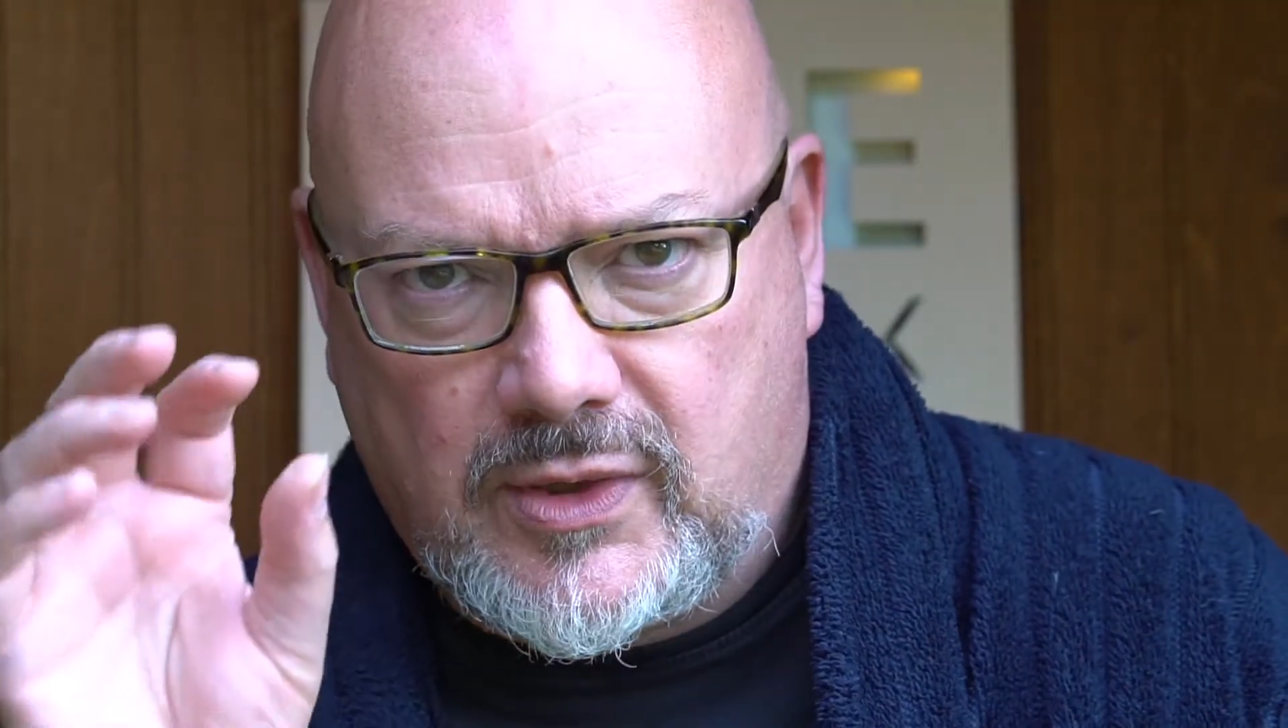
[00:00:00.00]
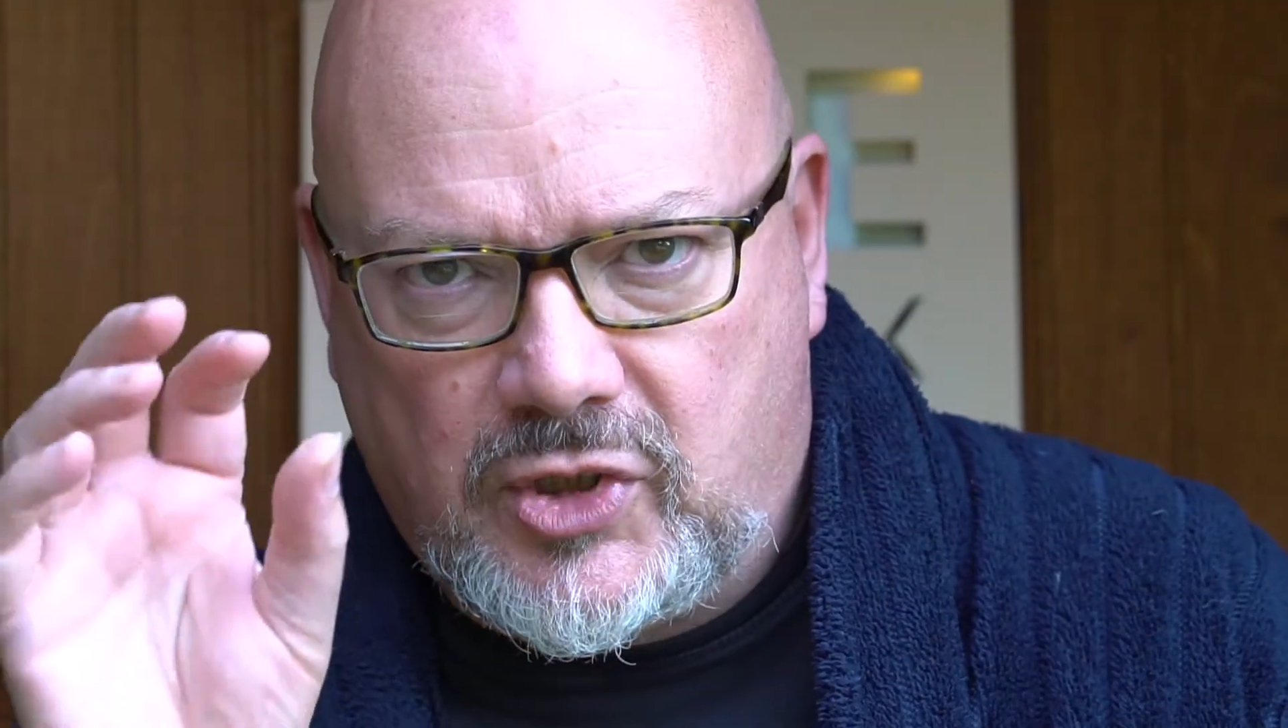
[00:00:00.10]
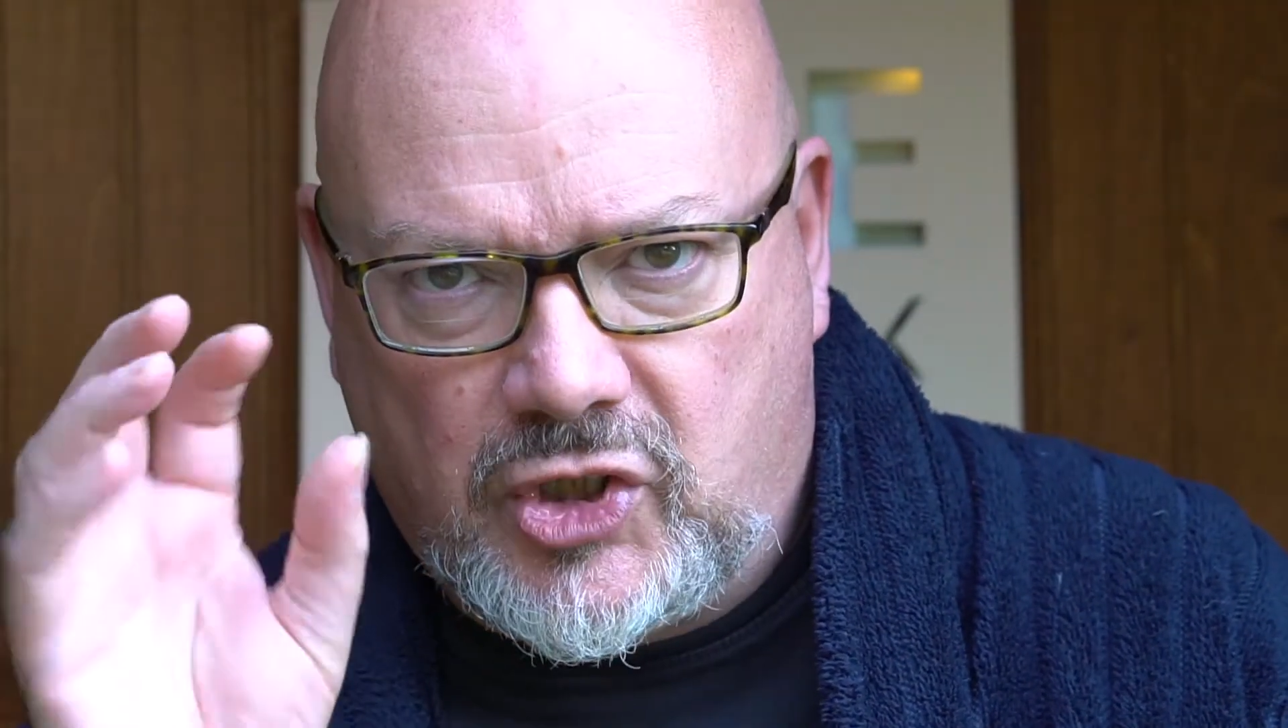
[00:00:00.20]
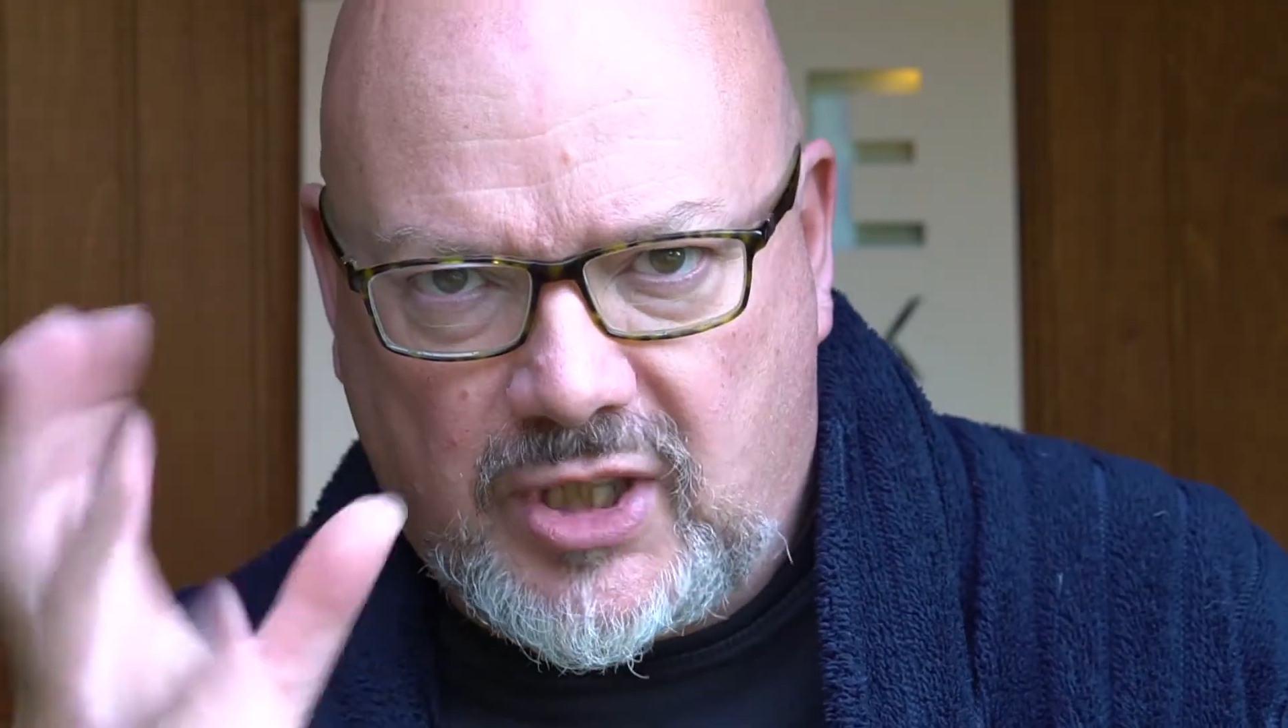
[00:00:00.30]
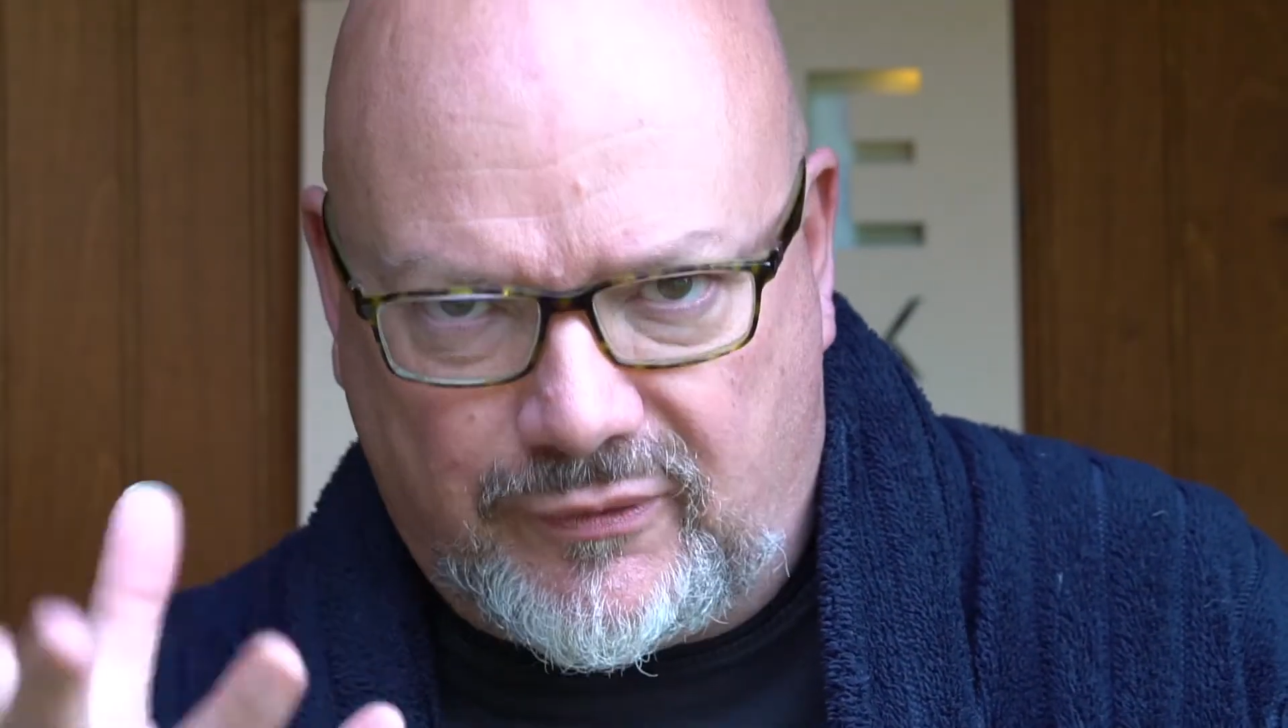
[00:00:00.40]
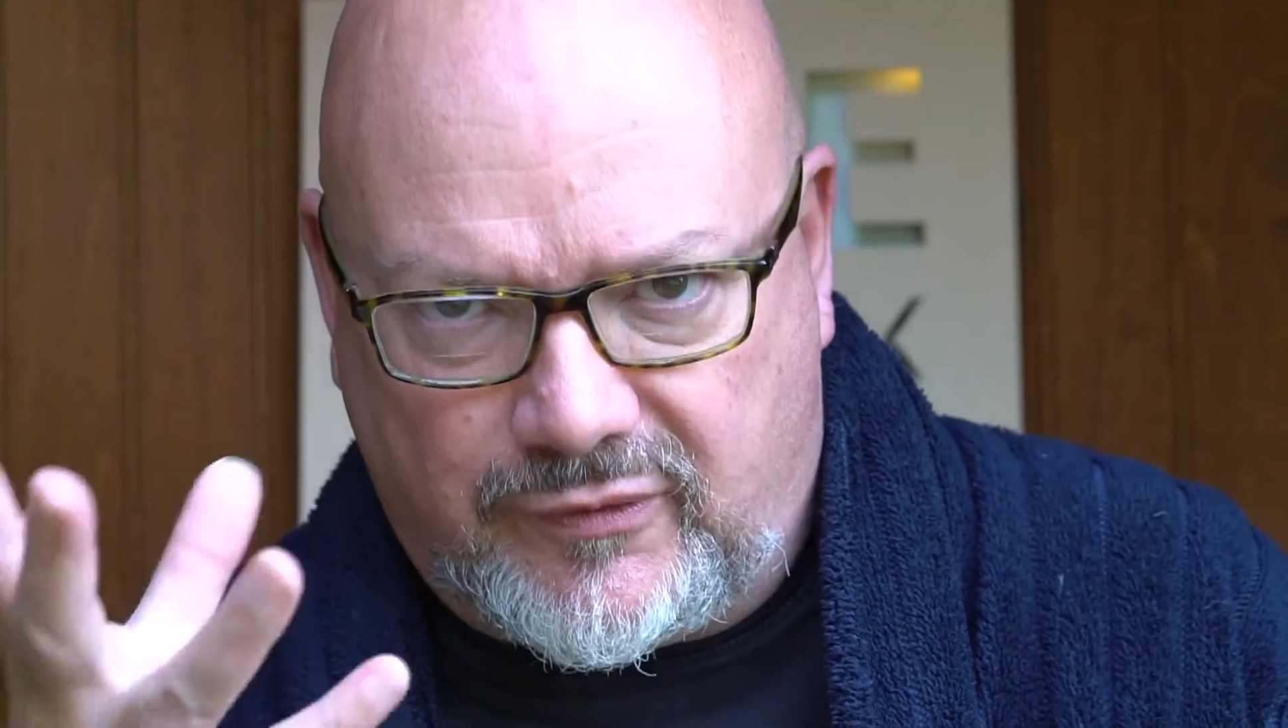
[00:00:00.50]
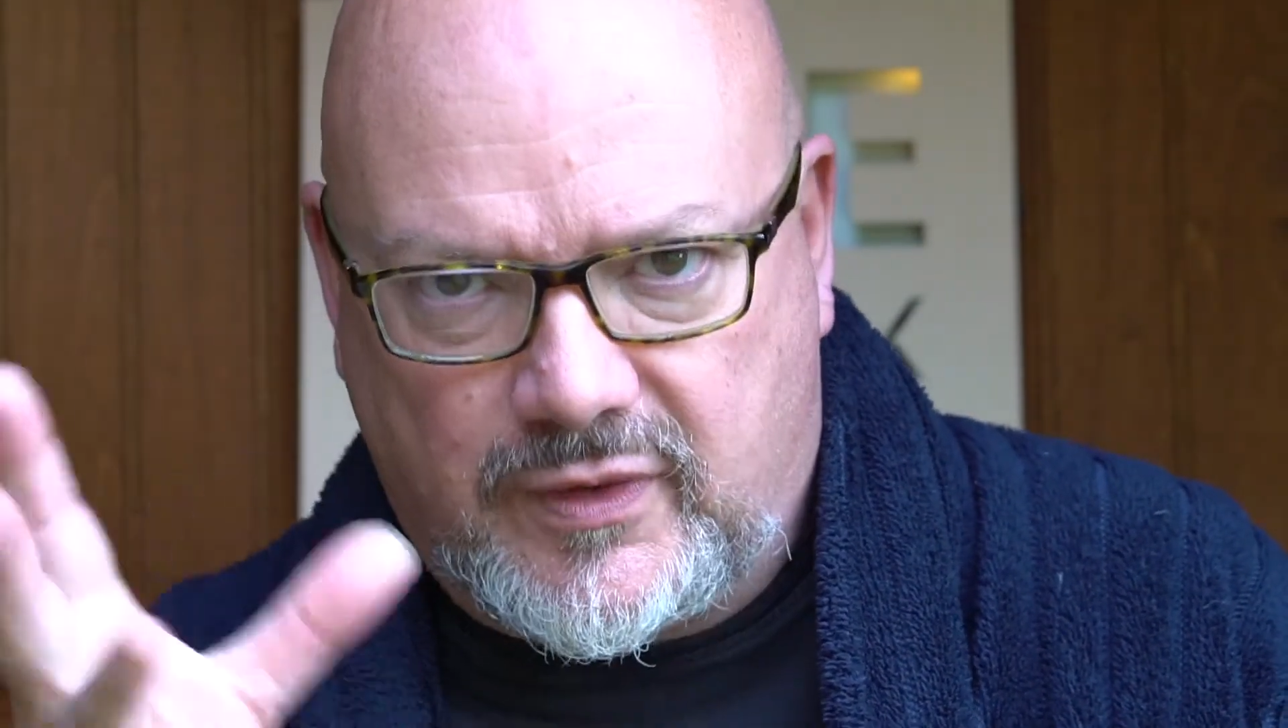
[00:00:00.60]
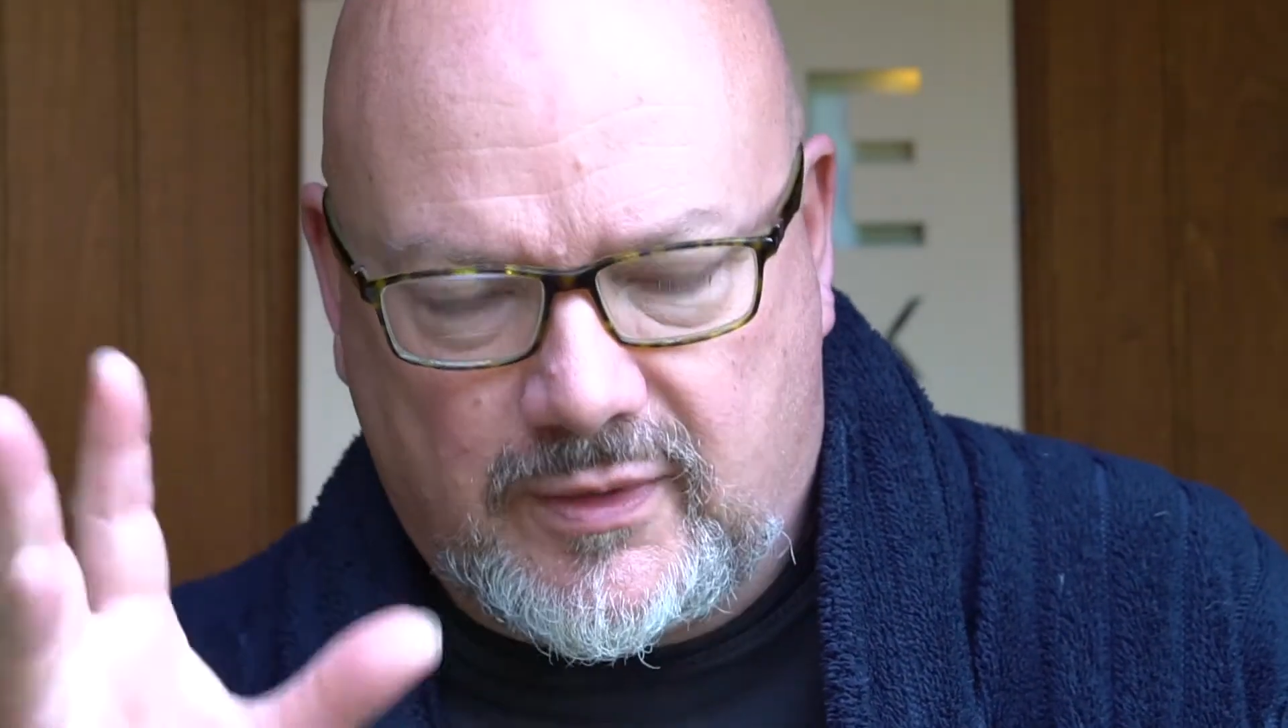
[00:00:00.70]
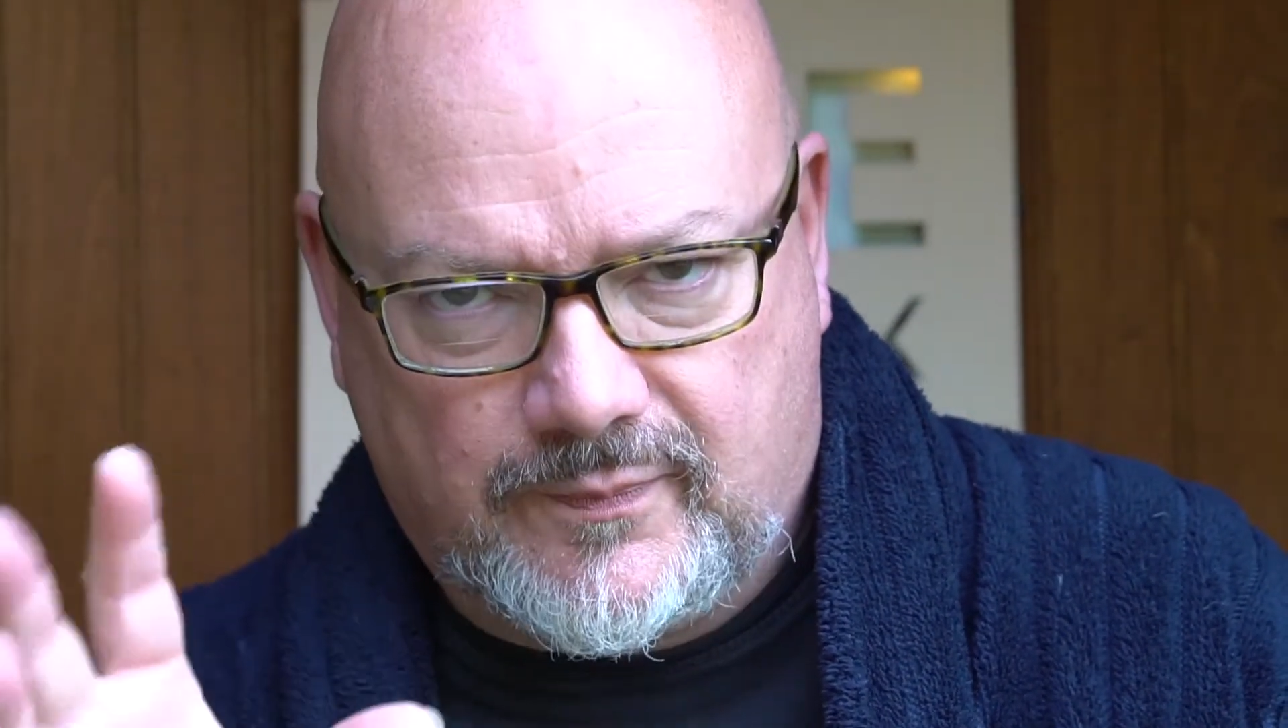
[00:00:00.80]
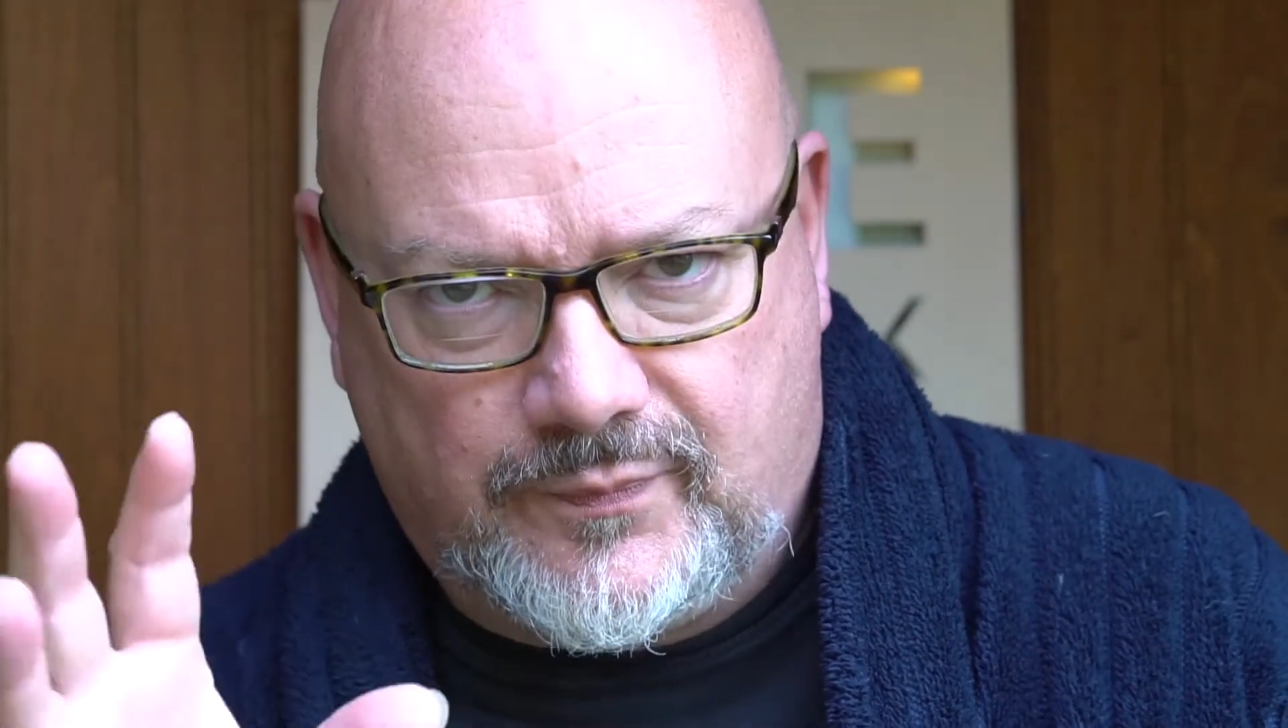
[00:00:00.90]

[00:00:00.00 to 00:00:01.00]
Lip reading: shift